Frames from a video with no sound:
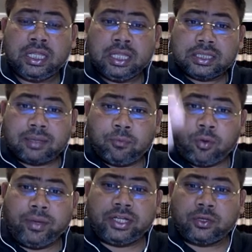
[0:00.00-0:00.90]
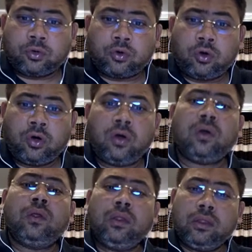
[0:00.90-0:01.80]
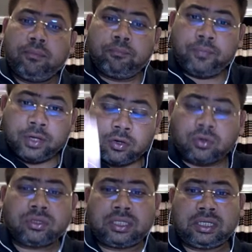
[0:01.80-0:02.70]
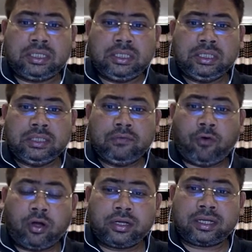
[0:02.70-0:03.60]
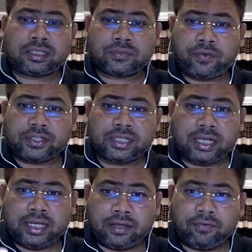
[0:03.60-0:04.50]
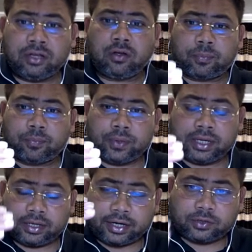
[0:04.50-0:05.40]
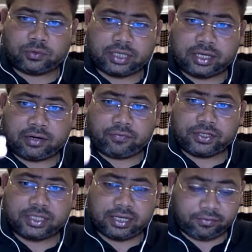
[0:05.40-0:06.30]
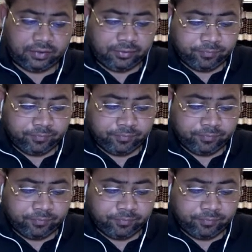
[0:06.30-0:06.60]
The moment you go below the Waldear's fascia level or rectosacral fascia level,